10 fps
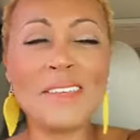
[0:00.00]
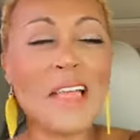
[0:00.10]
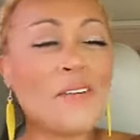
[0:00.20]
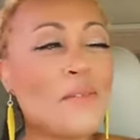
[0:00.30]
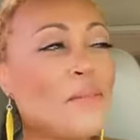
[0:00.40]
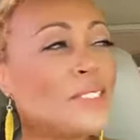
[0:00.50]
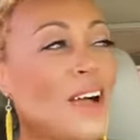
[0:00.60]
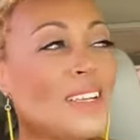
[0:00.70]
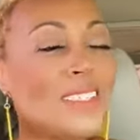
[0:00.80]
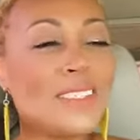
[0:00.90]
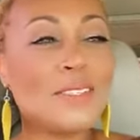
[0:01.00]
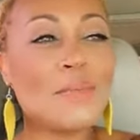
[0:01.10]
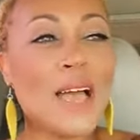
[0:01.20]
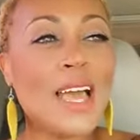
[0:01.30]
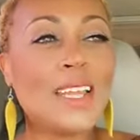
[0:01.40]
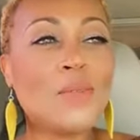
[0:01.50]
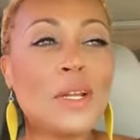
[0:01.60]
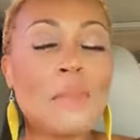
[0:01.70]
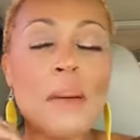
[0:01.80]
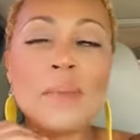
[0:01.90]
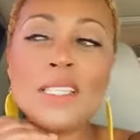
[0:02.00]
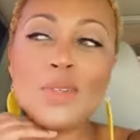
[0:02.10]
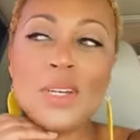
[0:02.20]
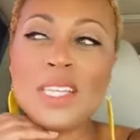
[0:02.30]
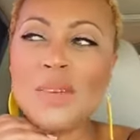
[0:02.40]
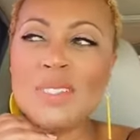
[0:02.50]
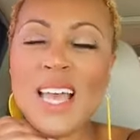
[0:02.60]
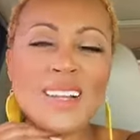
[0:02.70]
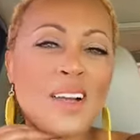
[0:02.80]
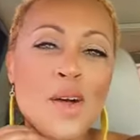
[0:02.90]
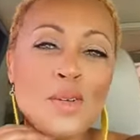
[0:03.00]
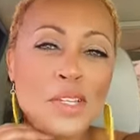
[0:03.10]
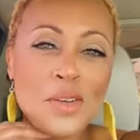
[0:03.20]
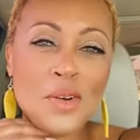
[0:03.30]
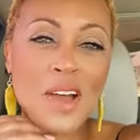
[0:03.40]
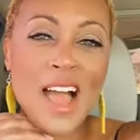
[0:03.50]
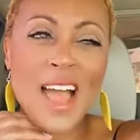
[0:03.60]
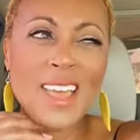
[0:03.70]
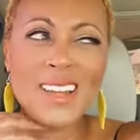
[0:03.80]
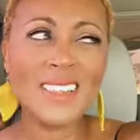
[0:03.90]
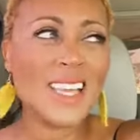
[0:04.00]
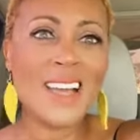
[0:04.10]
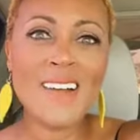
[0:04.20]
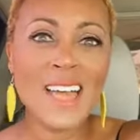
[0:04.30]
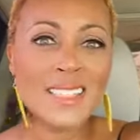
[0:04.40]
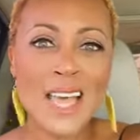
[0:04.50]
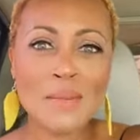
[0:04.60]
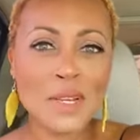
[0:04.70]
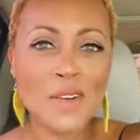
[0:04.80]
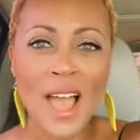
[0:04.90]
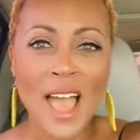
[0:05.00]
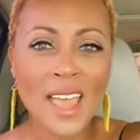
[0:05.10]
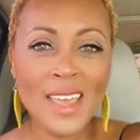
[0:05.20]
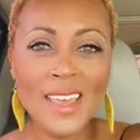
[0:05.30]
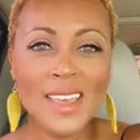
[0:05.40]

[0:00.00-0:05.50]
I remember talking to somebody, one of my mentors, and he was like, Nicole, do you cry? And I was like, I don't have time to cry.